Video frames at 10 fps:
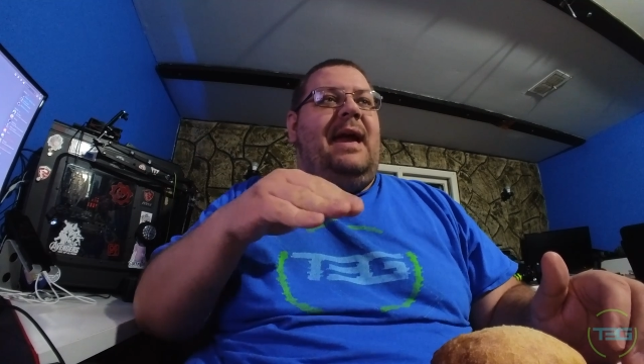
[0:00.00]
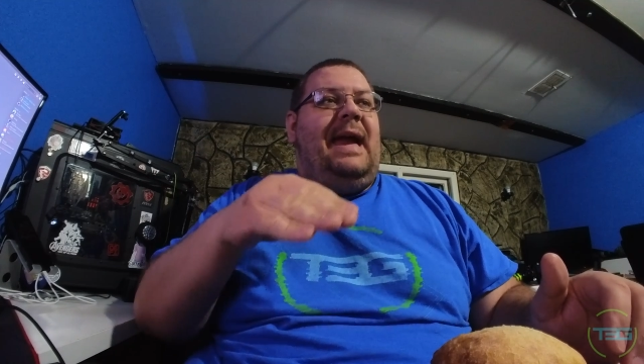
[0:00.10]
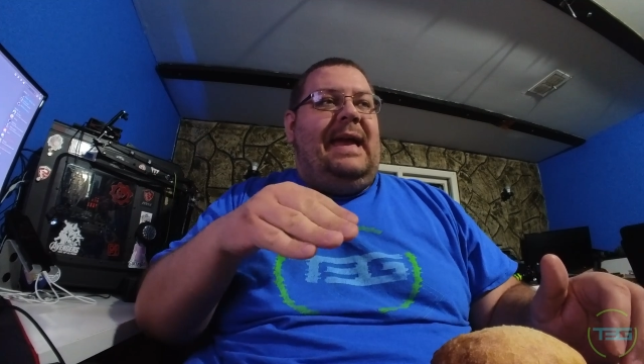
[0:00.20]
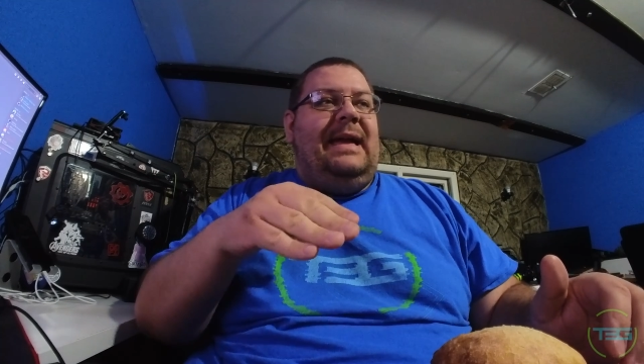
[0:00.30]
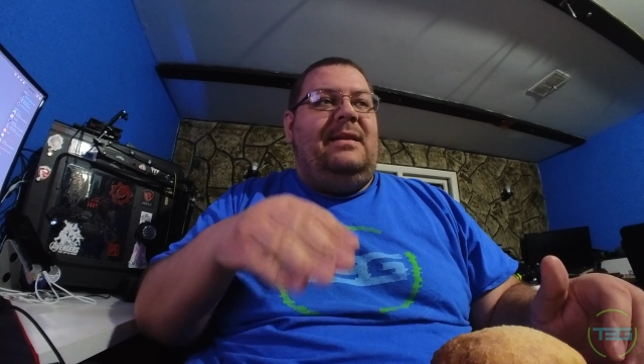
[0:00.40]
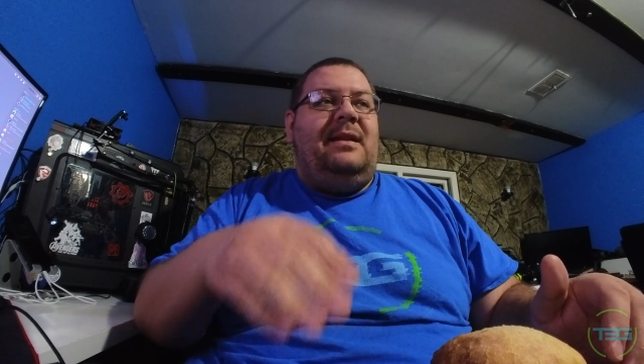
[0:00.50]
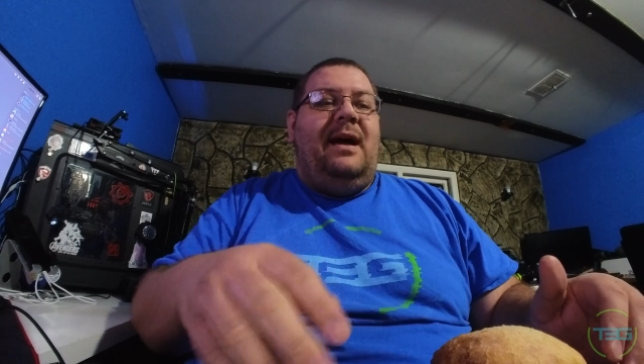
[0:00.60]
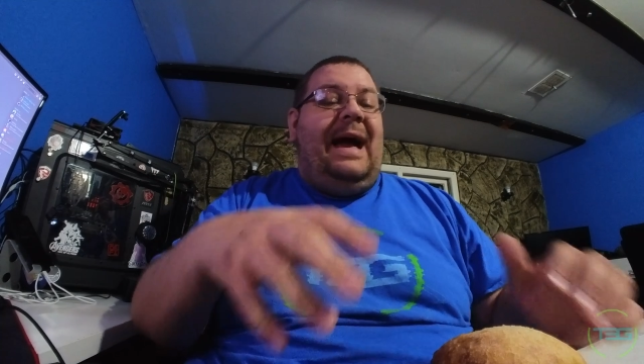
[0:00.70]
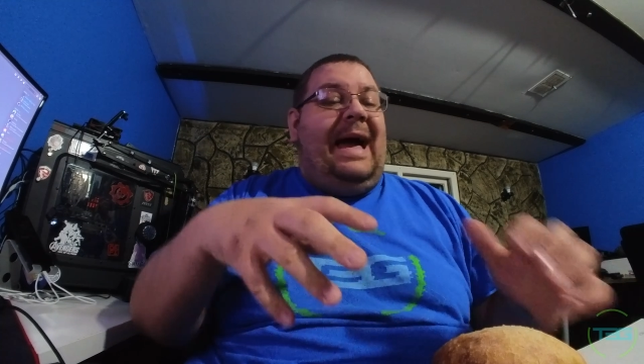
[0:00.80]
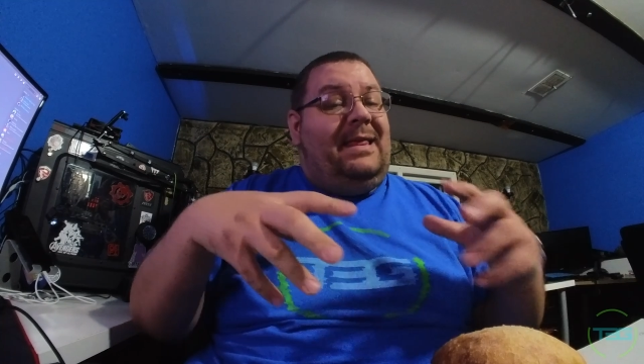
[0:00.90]
And
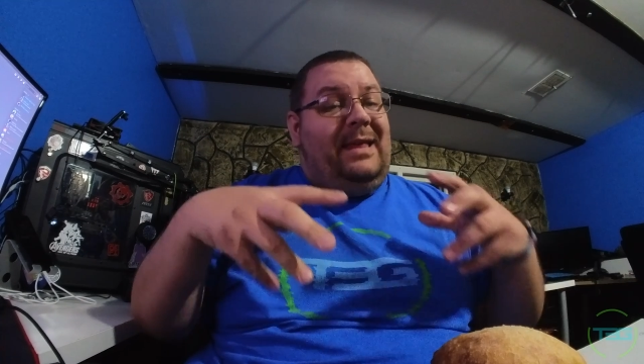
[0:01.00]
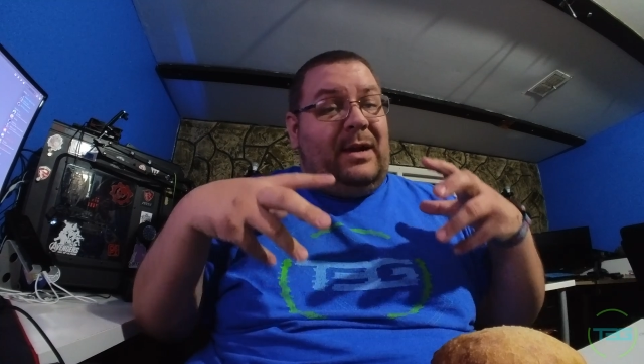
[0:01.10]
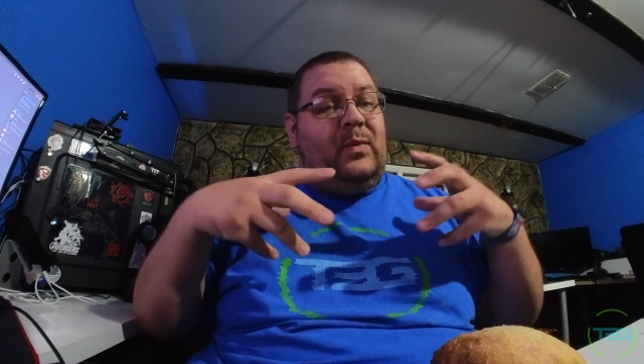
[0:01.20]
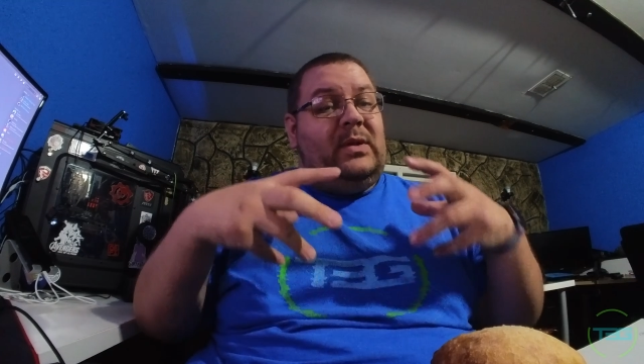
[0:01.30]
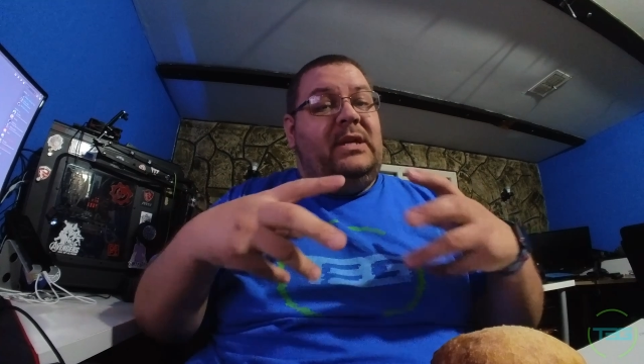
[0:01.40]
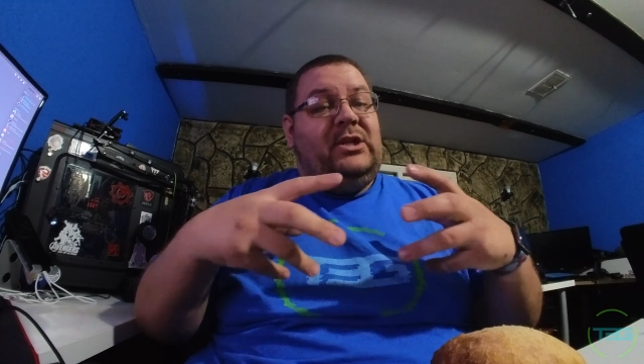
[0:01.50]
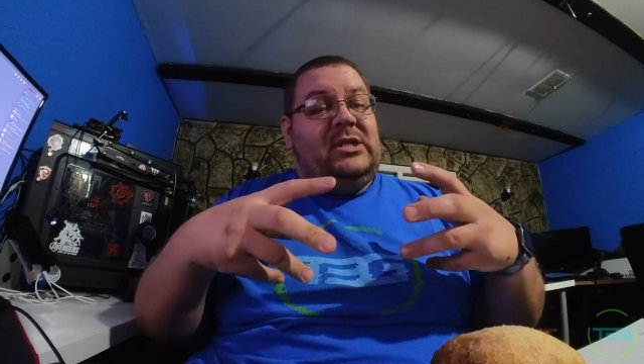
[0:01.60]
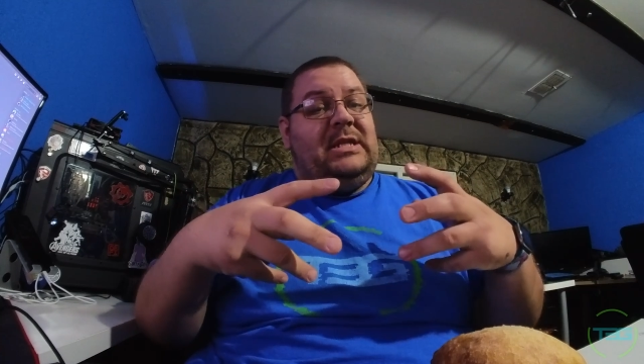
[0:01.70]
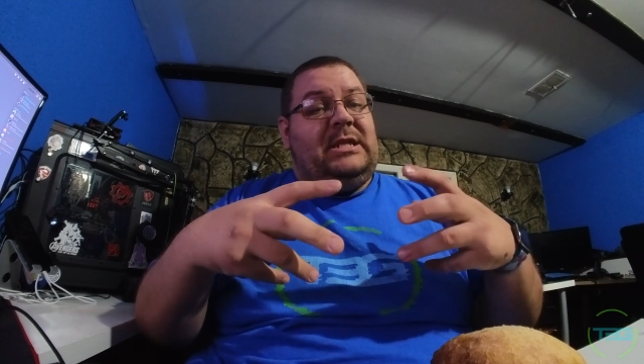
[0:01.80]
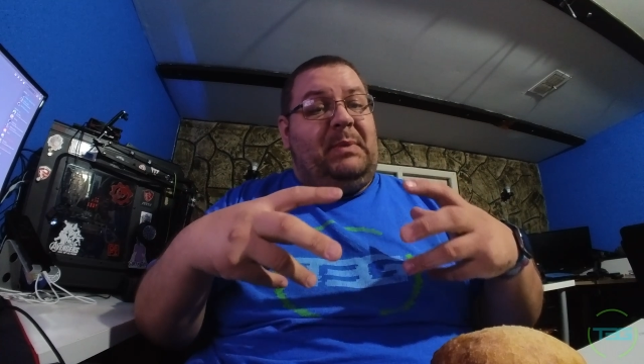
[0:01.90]
I had like a
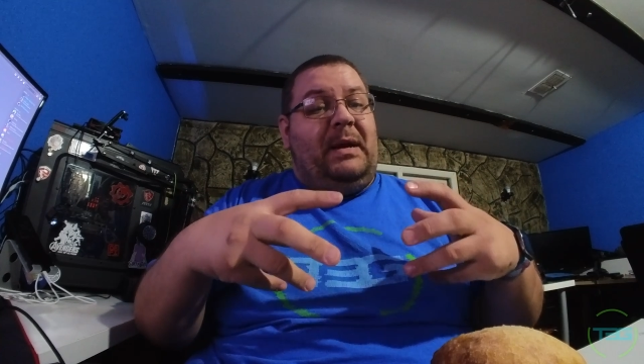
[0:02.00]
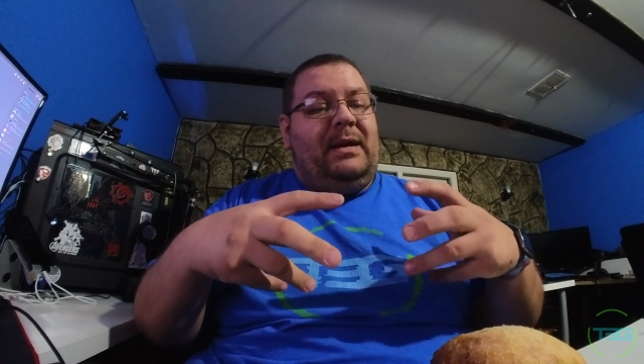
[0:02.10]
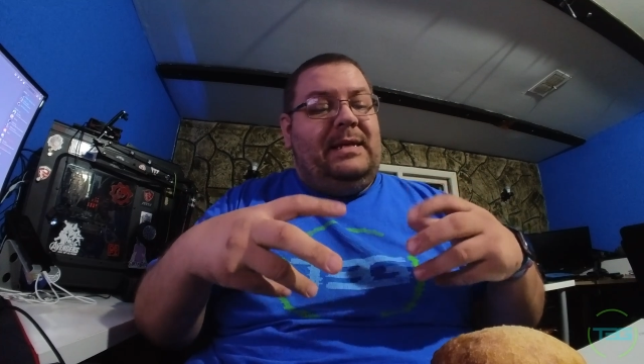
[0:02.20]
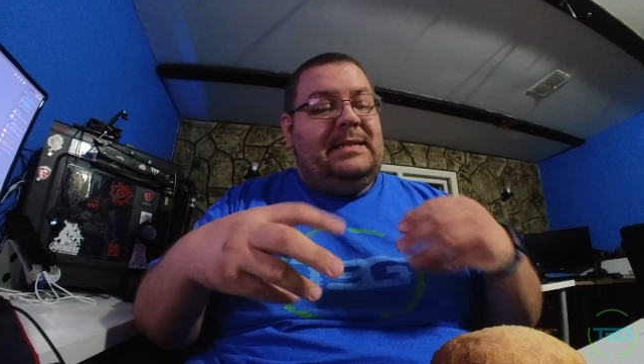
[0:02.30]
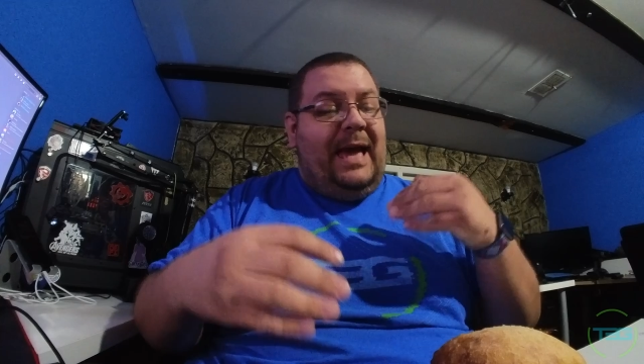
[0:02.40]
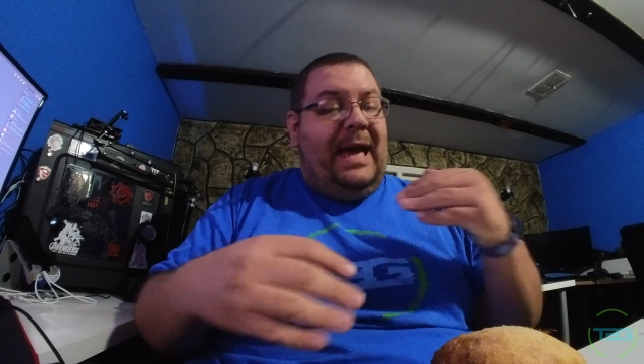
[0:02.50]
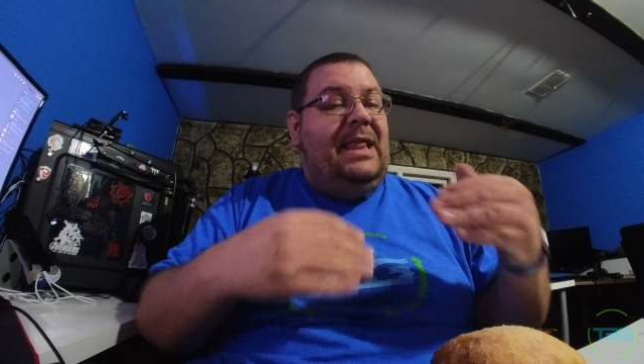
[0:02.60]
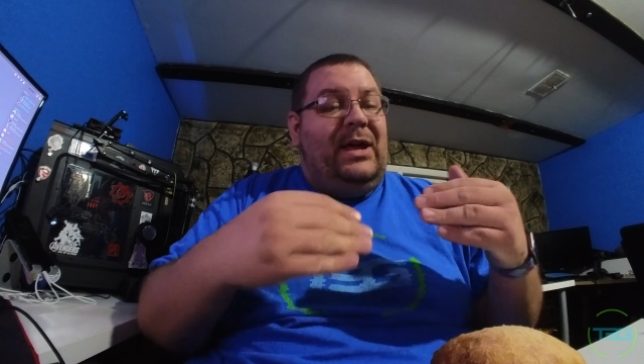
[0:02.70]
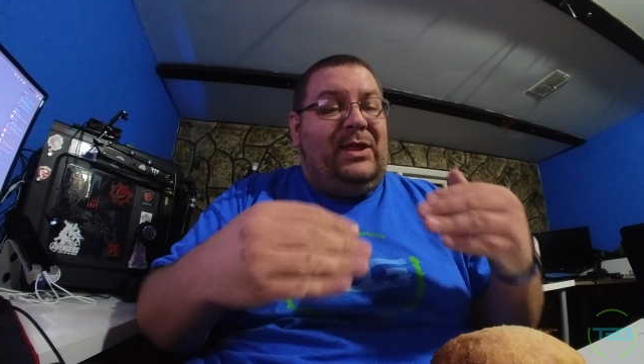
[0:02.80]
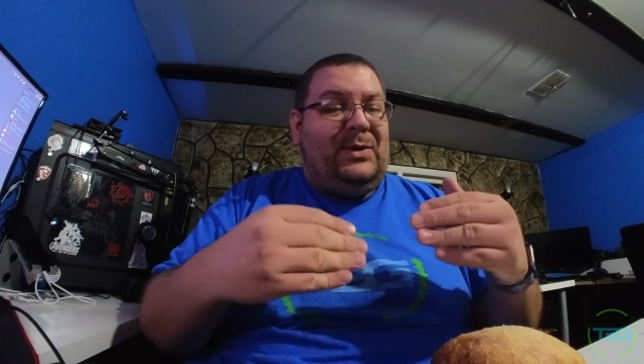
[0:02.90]
religious experience. I
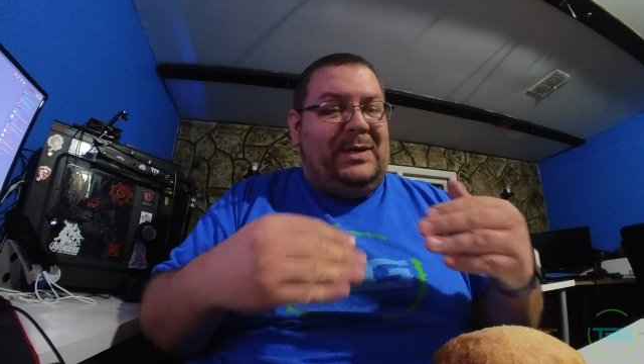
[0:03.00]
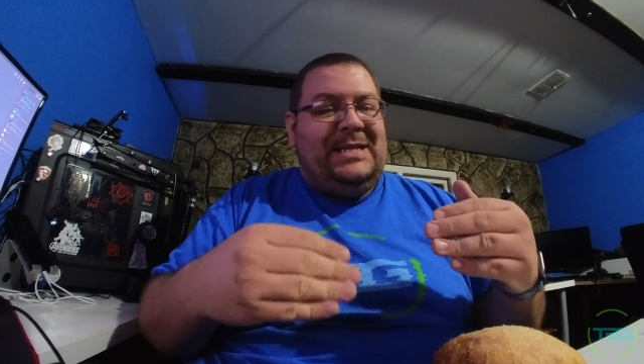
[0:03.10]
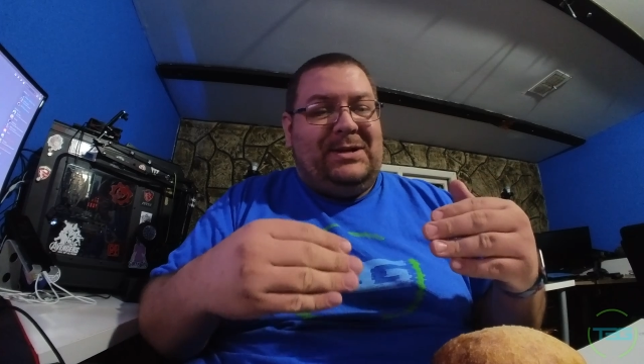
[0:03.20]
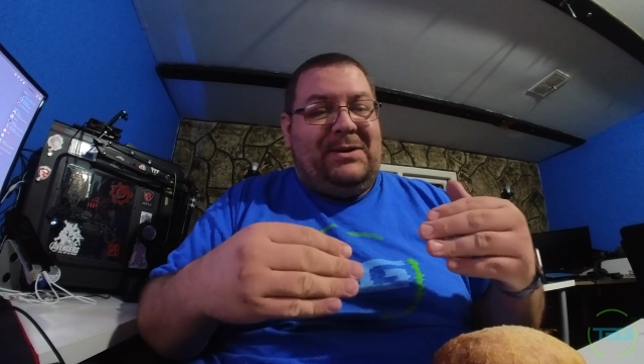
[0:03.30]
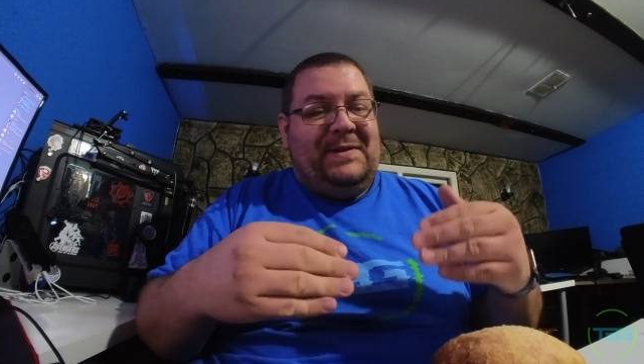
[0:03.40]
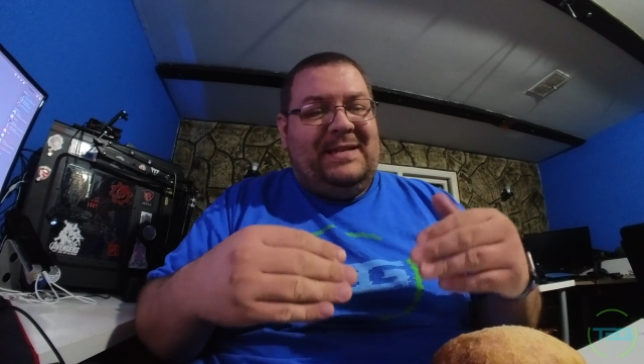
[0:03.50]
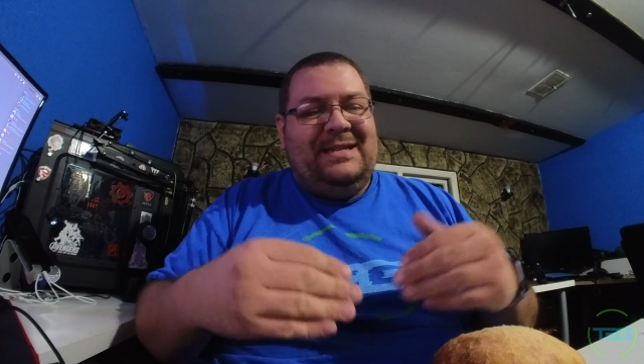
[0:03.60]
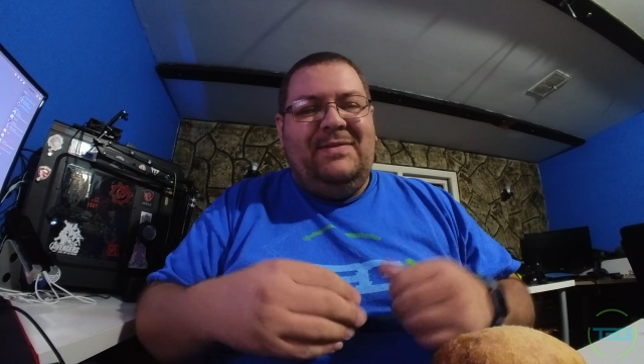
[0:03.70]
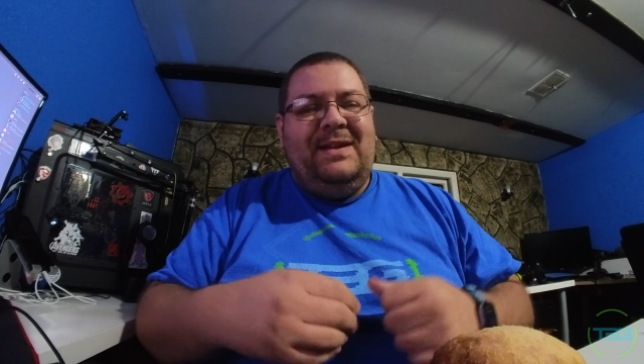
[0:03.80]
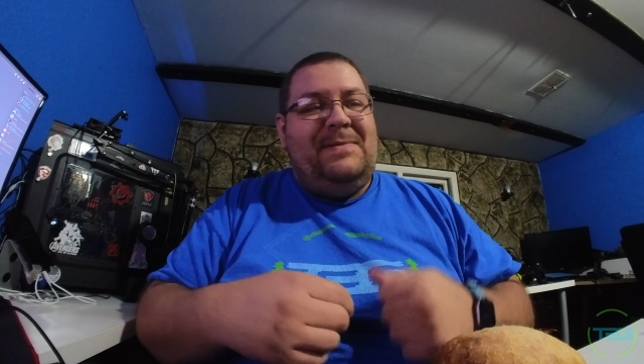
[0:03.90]
had like 3
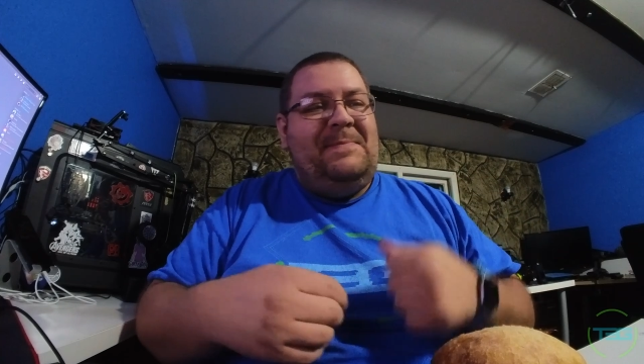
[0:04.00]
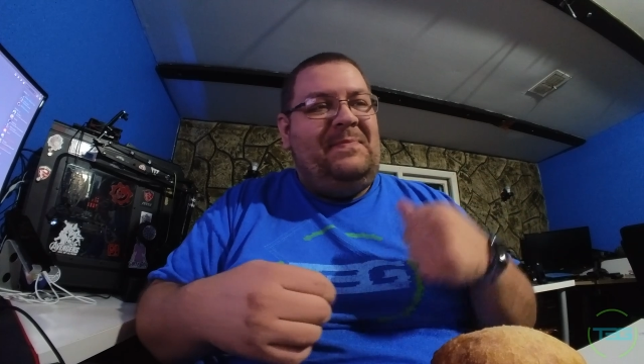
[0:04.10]
servings of it.